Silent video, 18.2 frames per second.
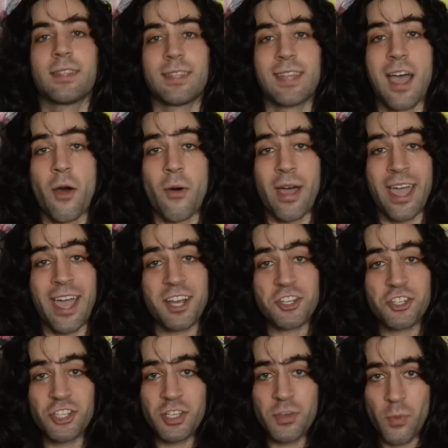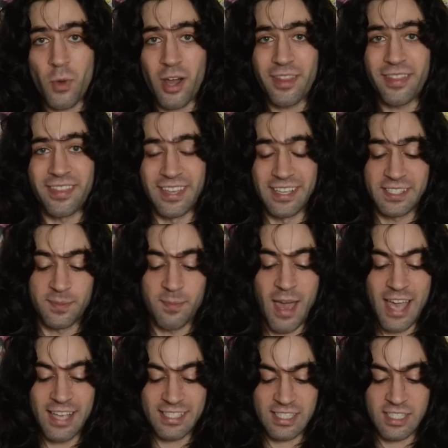Now I actually want this
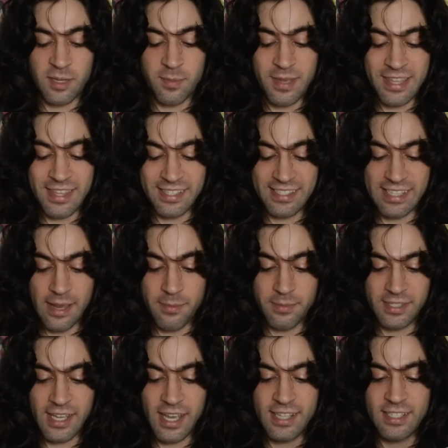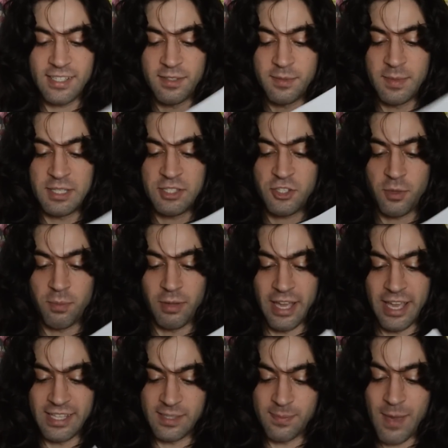mask to be the same size as Mr.
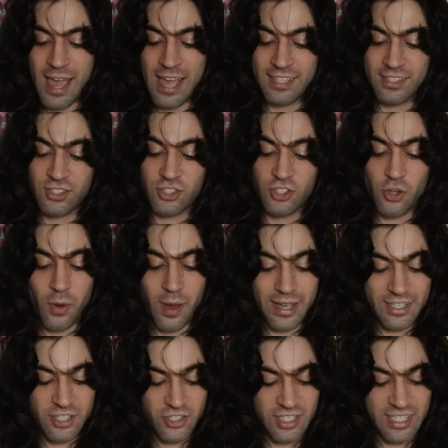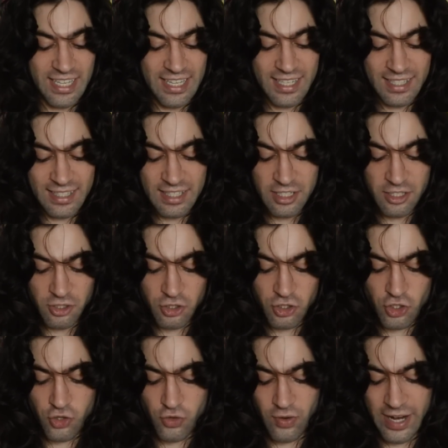Plant's mask, so I did a little
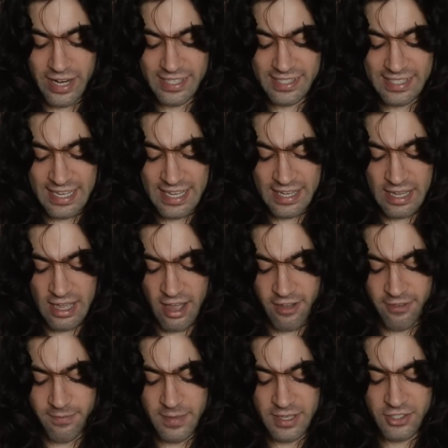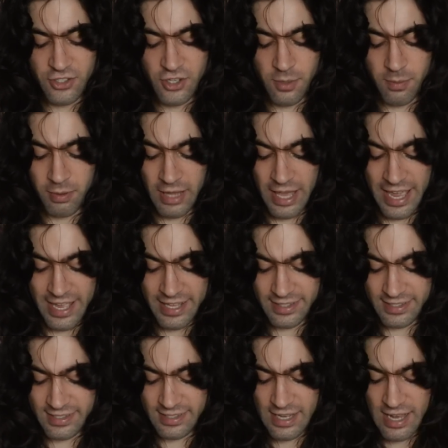tracing of Mr.
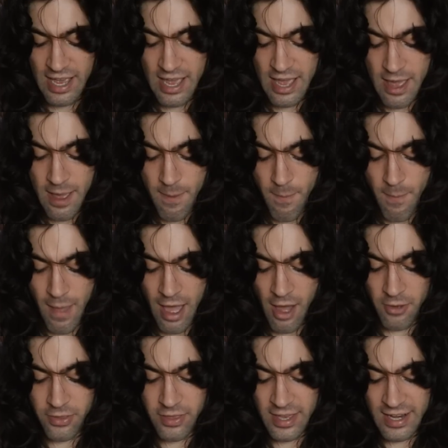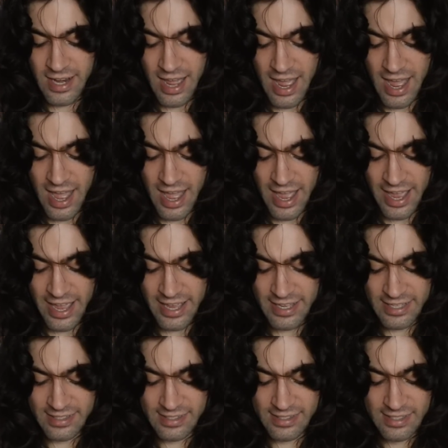Plant's mouth and
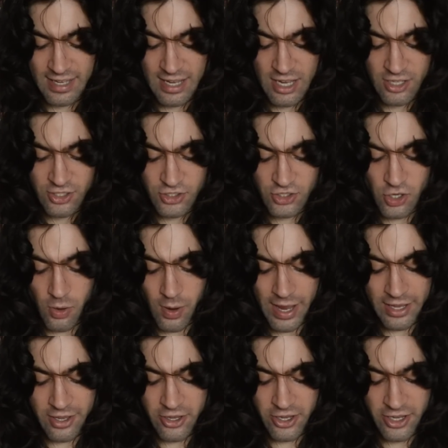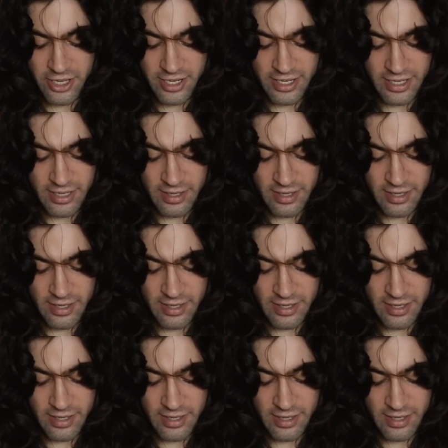eyes, so I could